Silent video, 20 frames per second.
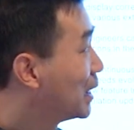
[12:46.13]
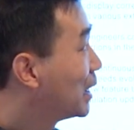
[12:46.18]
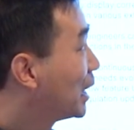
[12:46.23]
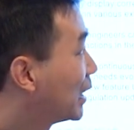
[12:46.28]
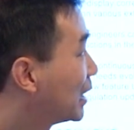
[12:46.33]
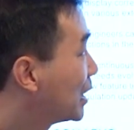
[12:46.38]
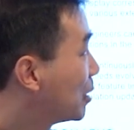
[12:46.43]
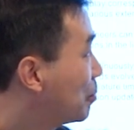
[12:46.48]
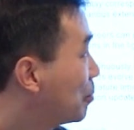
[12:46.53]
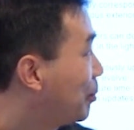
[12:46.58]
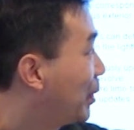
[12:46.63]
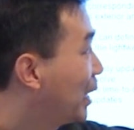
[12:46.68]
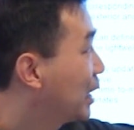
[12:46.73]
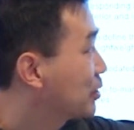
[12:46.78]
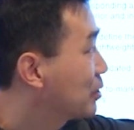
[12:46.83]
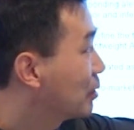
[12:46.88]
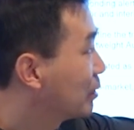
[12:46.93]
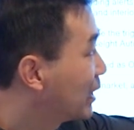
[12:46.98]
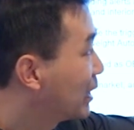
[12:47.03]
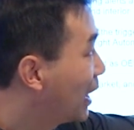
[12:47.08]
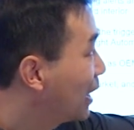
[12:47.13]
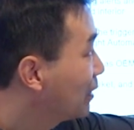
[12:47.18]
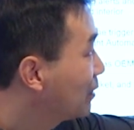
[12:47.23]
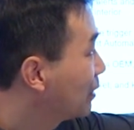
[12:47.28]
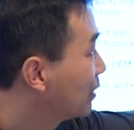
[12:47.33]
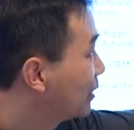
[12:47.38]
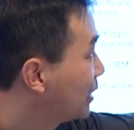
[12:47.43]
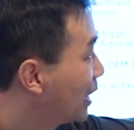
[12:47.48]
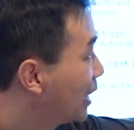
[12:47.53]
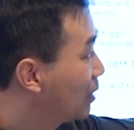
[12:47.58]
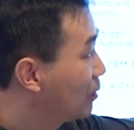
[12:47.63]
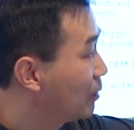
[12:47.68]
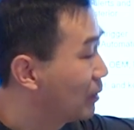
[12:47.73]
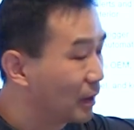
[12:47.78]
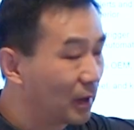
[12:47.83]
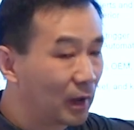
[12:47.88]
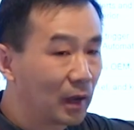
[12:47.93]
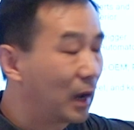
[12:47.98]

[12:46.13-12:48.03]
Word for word: And then based on that, then